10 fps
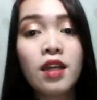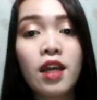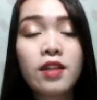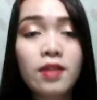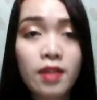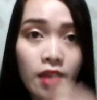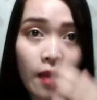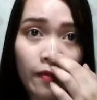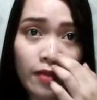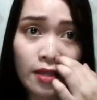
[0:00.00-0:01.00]
It is the
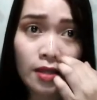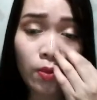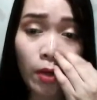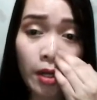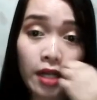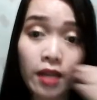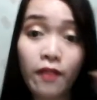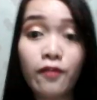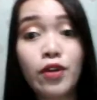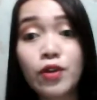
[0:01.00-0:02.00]
type of sentence wherein
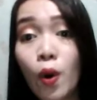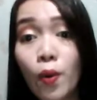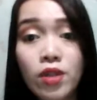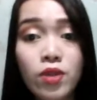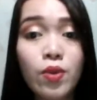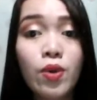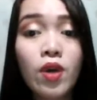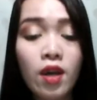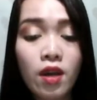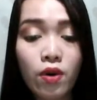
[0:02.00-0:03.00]
if you're going to
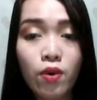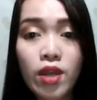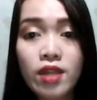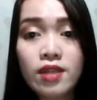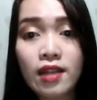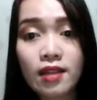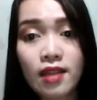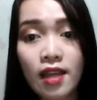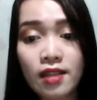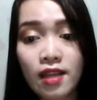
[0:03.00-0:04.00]
read that
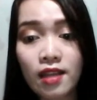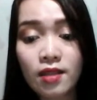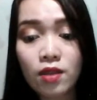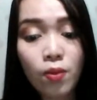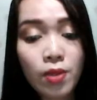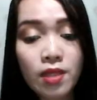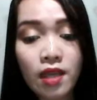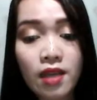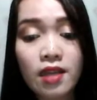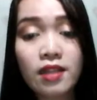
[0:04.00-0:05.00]
sentence, you would
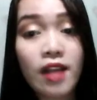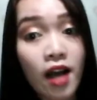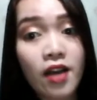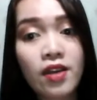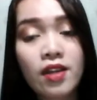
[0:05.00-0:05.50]
say that,